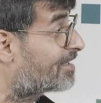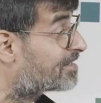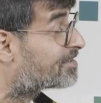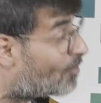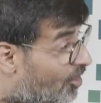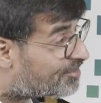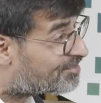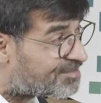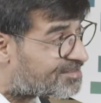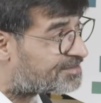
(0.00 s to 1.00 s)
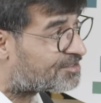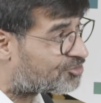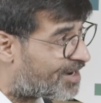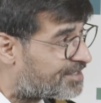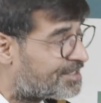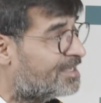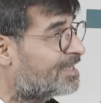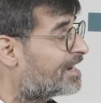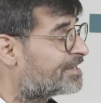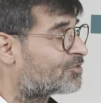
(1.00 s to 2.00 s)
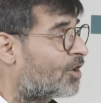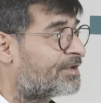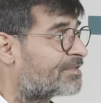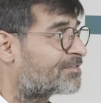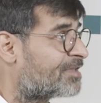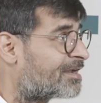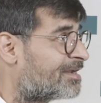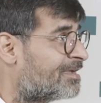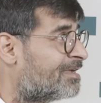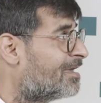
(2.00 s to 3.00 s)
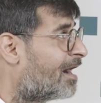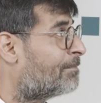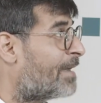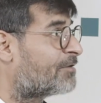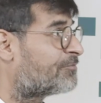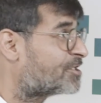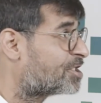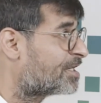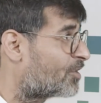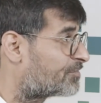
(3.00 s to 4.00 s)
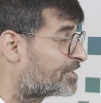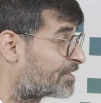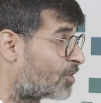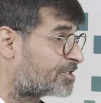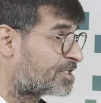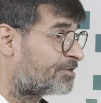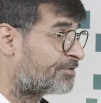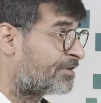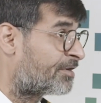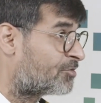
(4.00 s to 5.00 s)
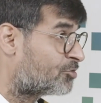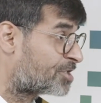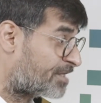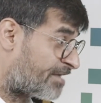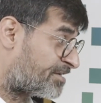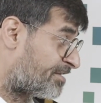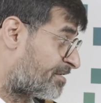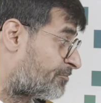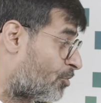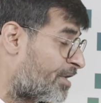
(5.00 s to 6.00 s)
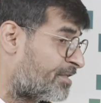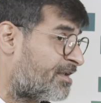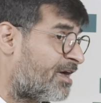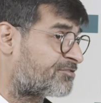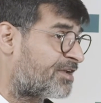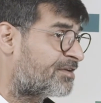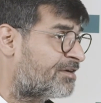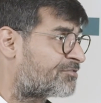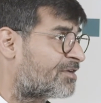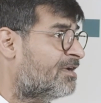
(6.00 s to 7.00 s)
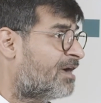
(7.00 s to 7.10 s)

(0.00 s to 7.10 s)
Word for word: I think democracy is under threat. It is not necessarily a beneficiary of the technological revolution as it has unfolded in the last 10 years.